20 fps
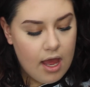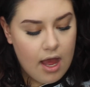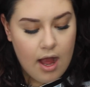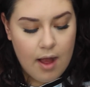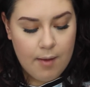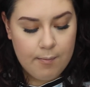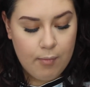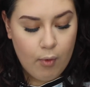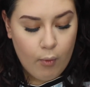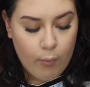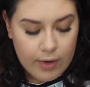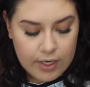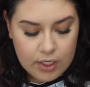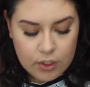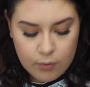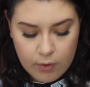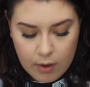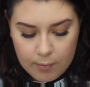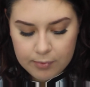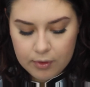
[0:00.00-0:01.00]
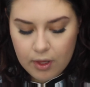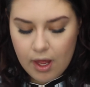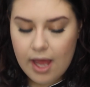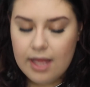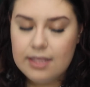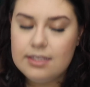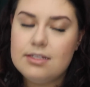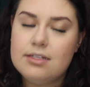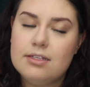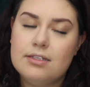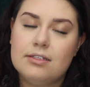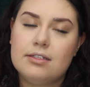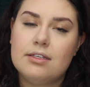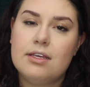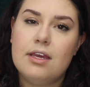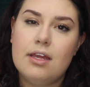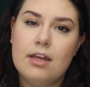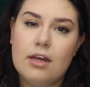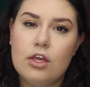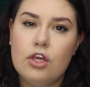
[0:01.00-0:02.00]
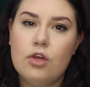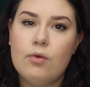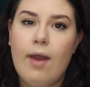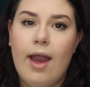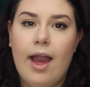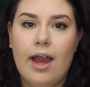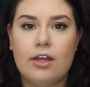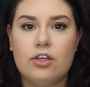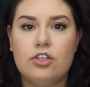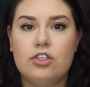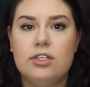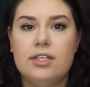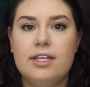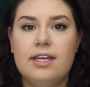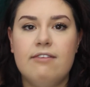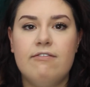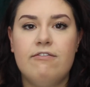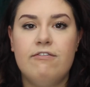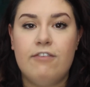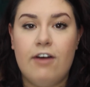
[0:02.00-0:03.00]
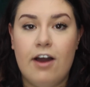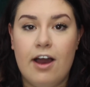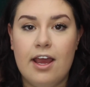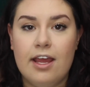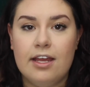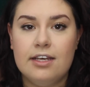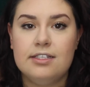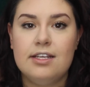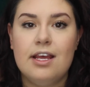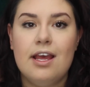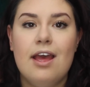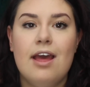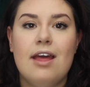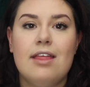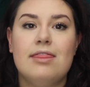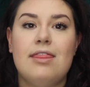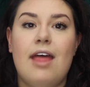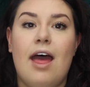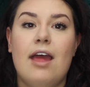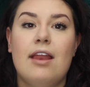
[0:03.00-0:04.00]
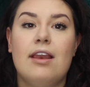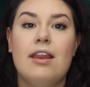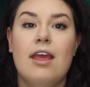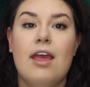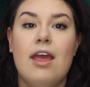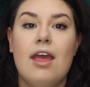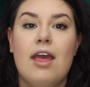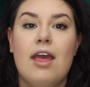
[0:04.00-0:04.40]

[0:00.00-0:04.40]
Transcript: But when you apply it to the skin, you actually find that